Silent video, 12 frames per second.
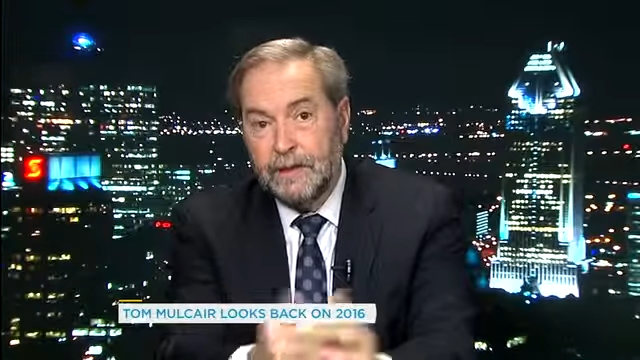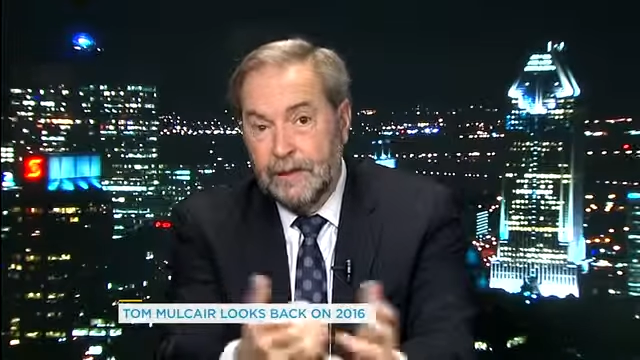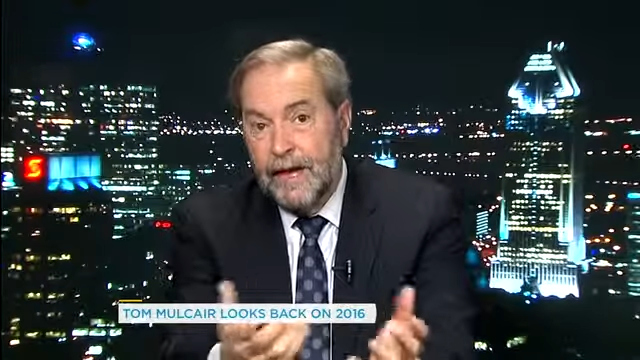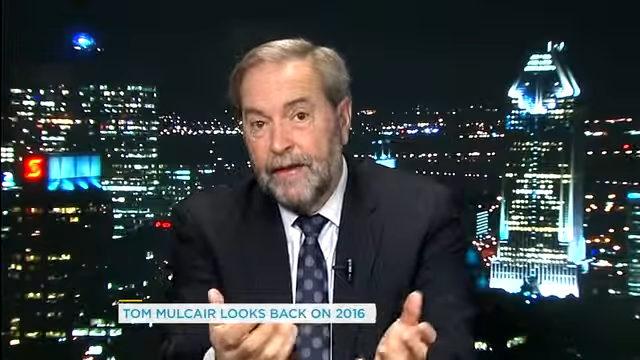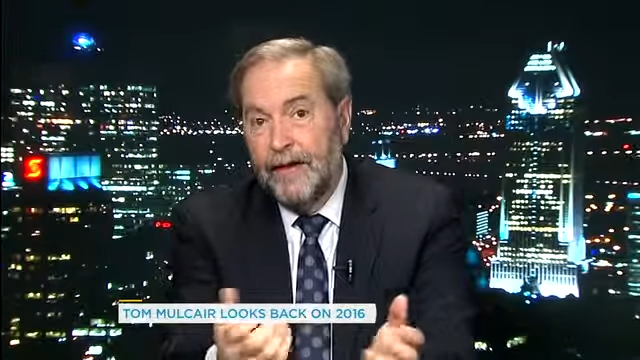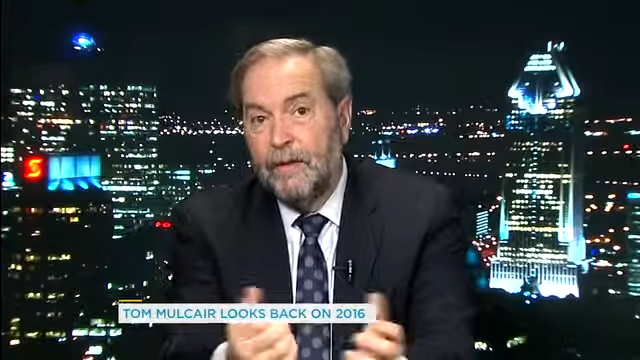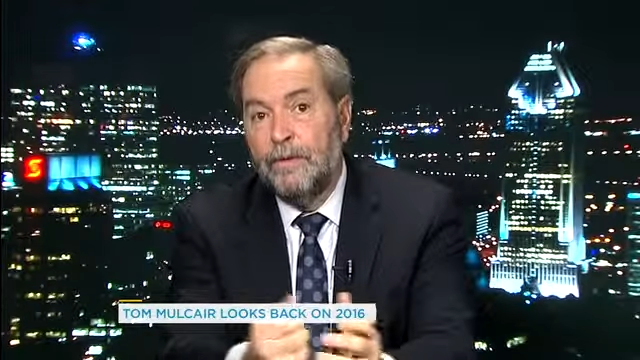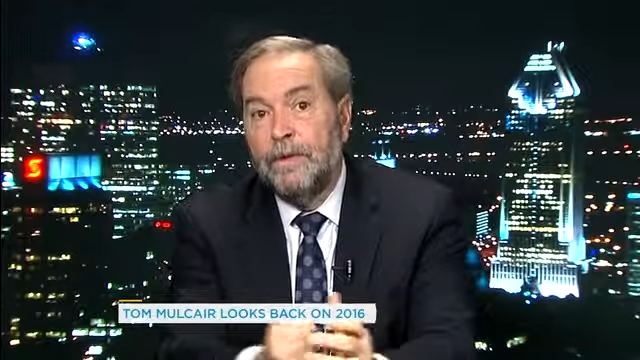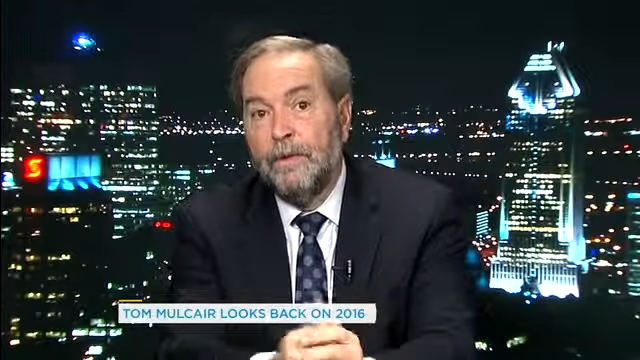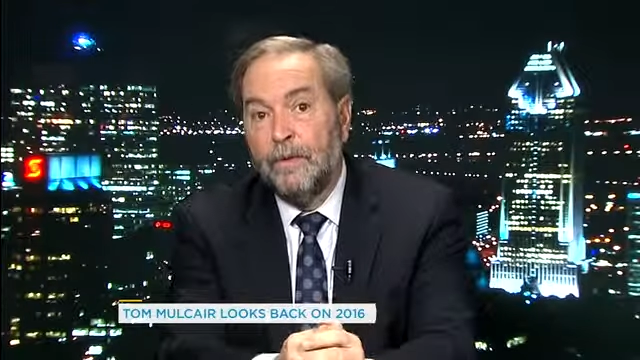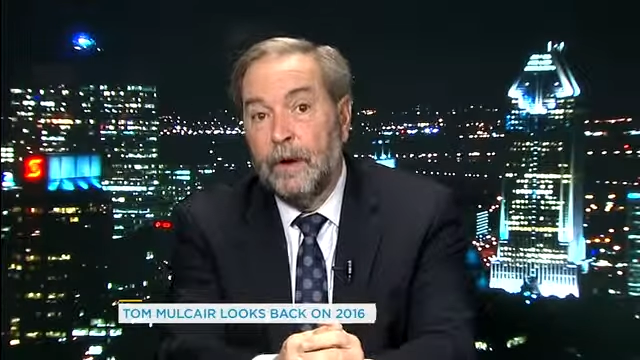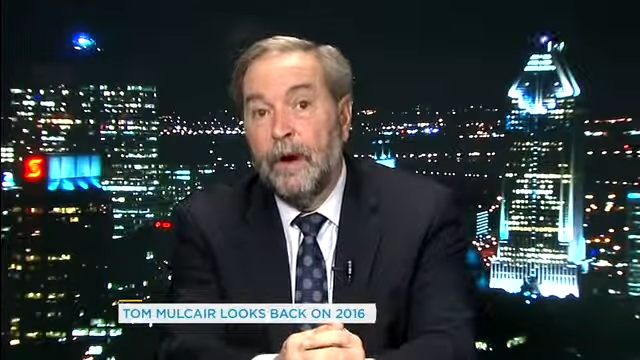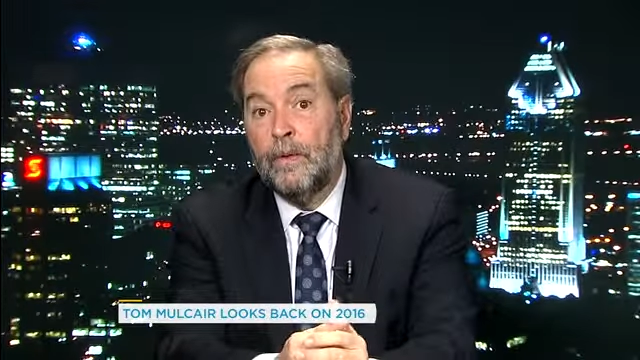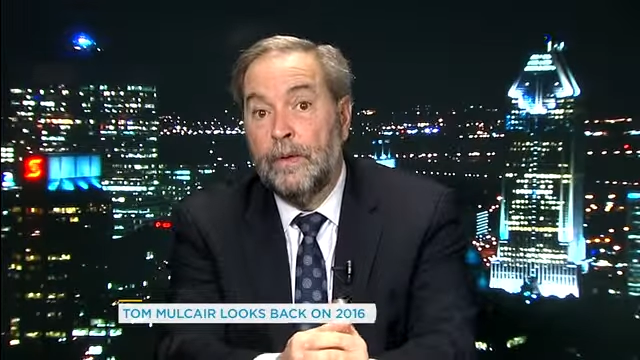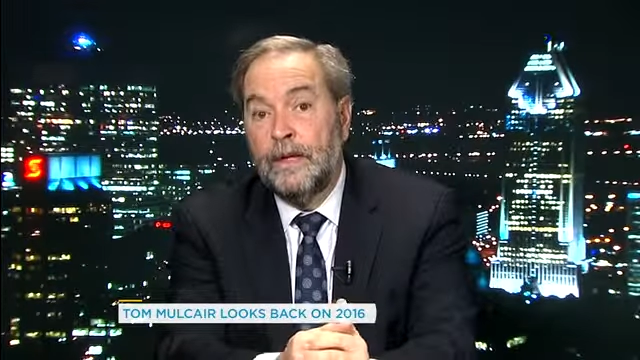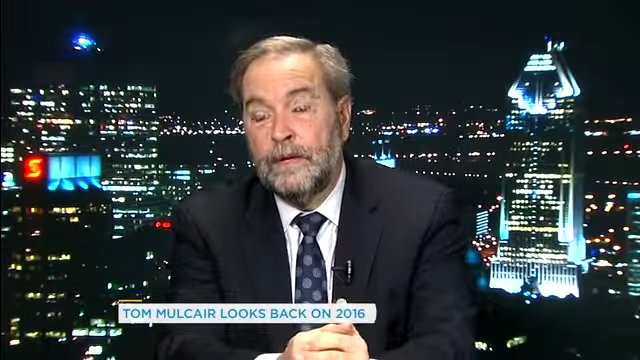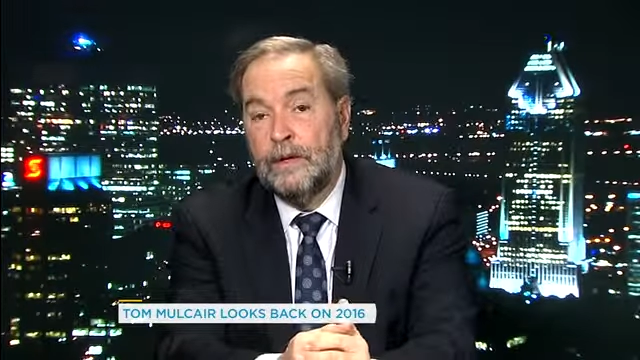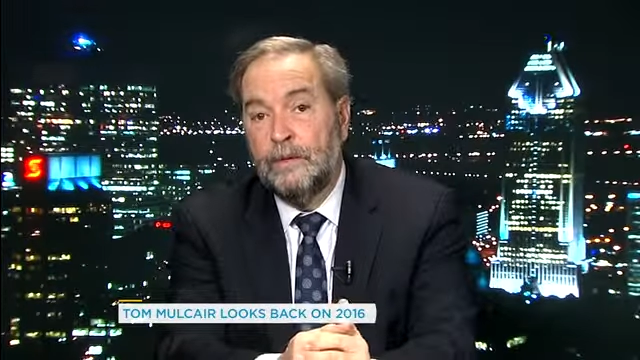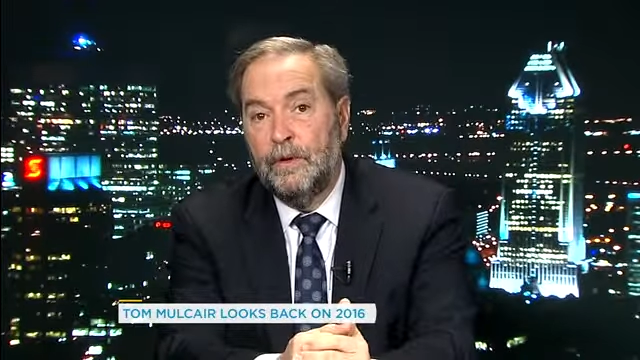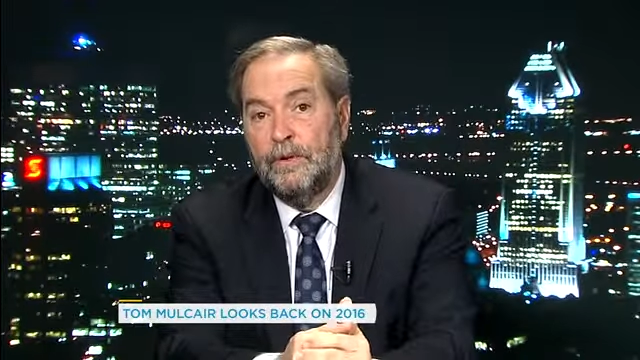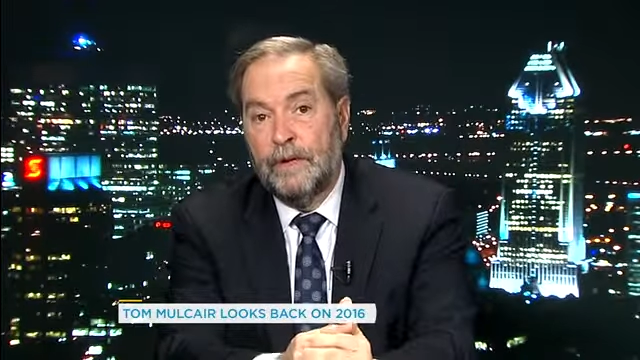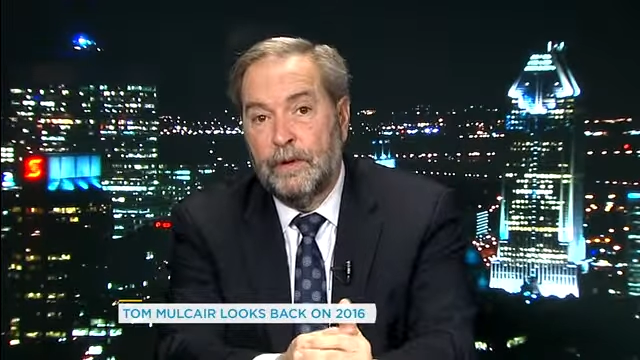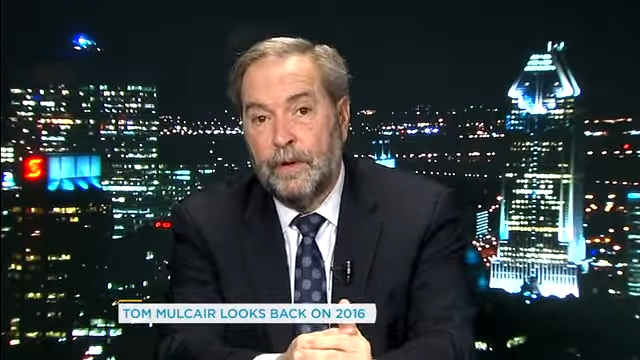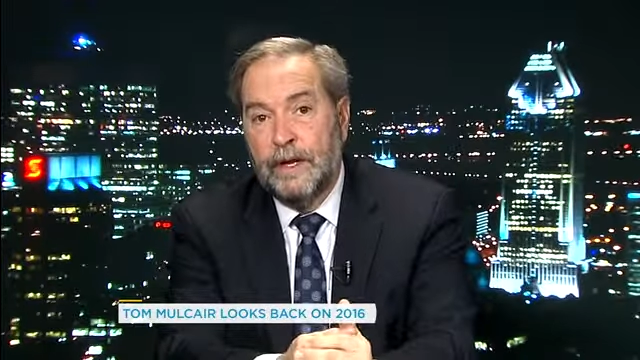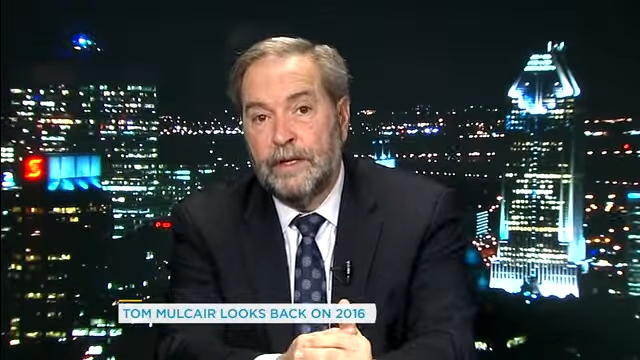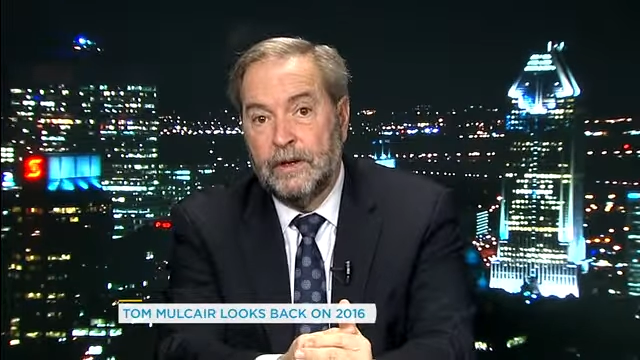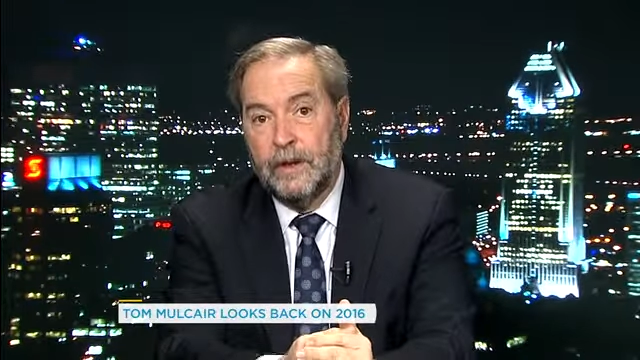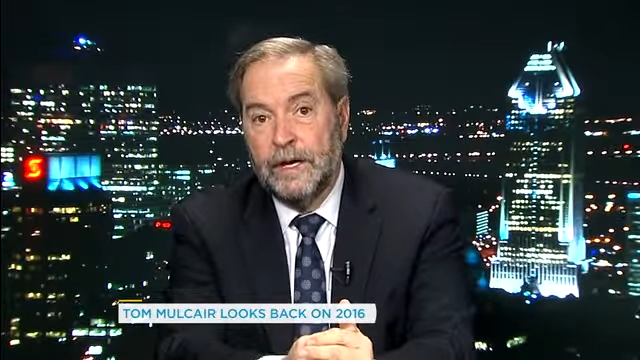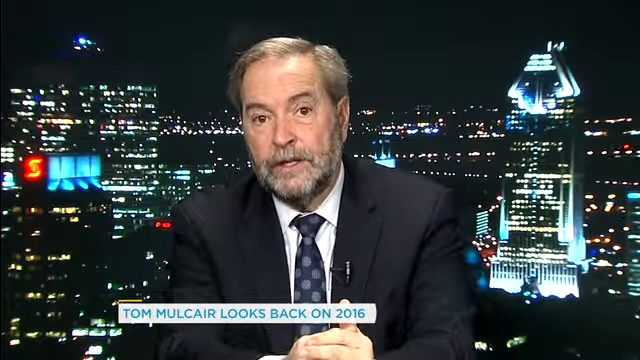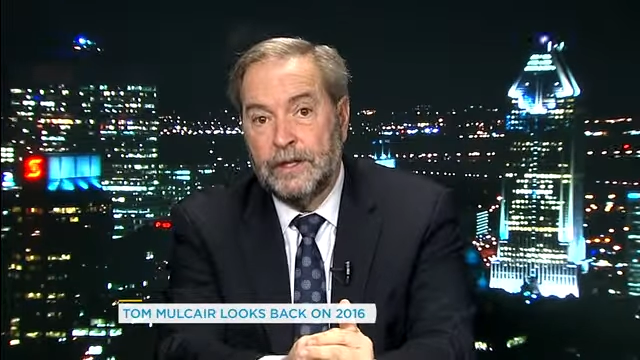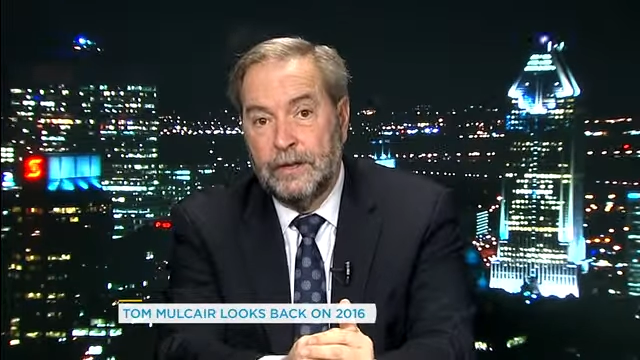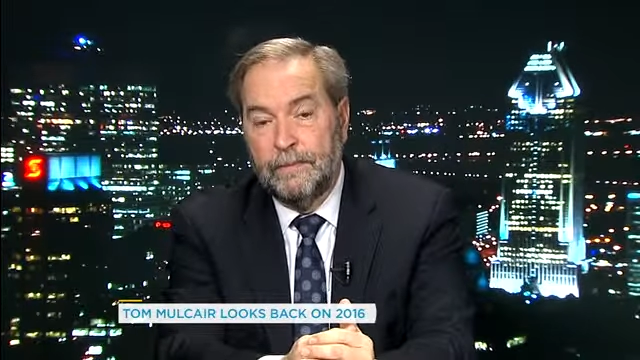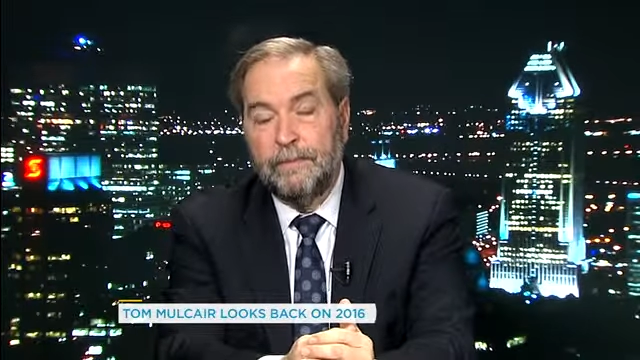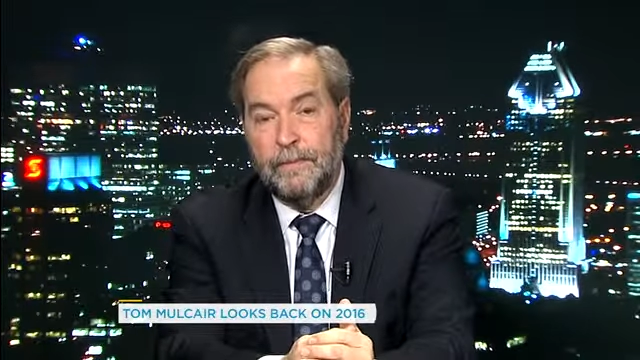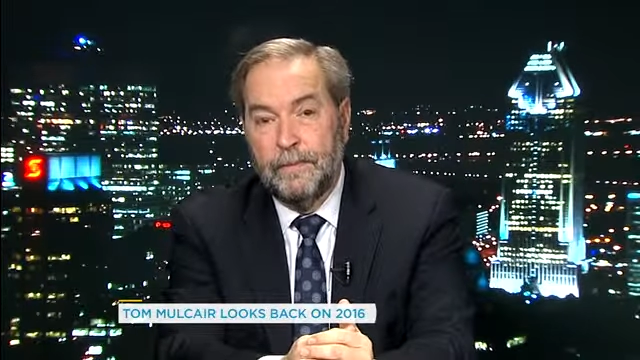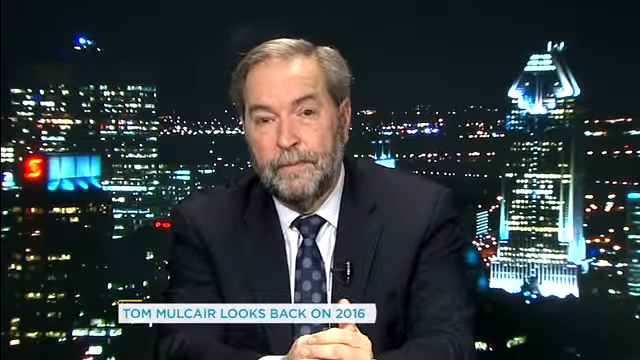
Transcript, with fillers: So, yeah, that would be a really good move in the right direction.